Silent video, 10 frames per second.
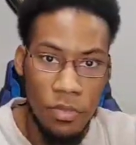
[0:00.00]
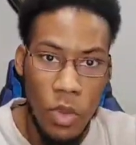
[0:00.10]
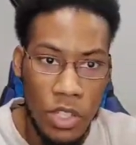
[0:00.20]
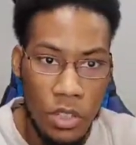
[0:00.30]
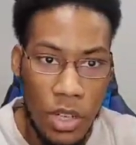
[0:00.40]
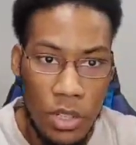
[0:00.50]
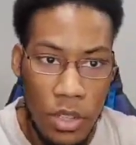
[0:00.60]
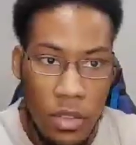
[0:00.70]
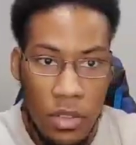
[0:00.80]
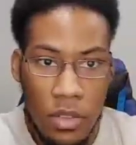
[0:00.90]
watch the
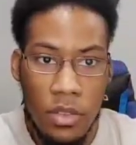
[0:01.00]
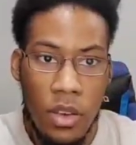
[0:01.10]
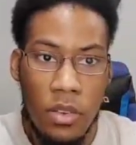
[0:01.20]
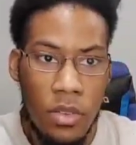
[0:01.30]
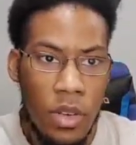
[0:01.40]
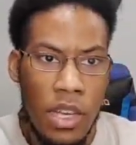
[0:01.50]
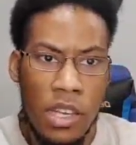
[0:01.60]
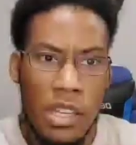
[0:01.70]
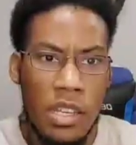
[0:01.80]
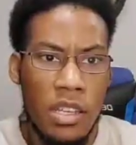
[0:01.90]
rest of this. So
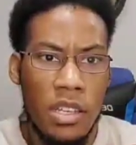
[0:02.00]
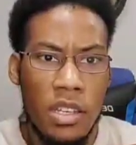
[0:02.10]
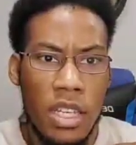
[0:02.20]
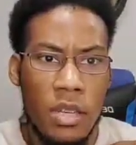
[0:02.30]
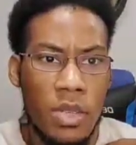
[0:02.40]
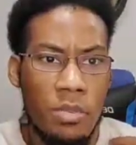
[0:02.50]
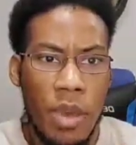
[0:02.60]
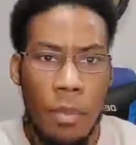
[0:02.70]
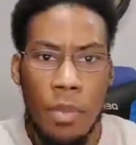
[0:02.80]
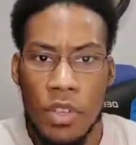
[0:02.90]
he was
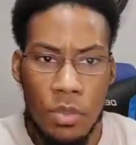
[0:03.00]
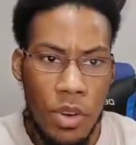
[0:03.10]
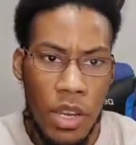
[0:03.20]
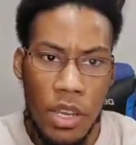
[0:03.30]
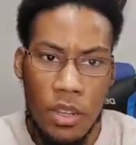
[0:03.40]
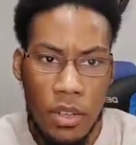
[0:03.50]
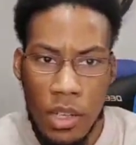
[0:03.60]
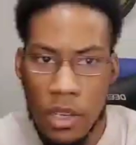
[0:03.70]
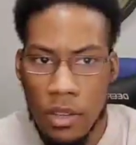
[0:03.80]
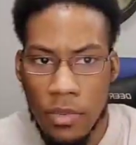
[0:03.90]
pepper sprayed?
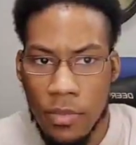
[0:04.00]
Okay.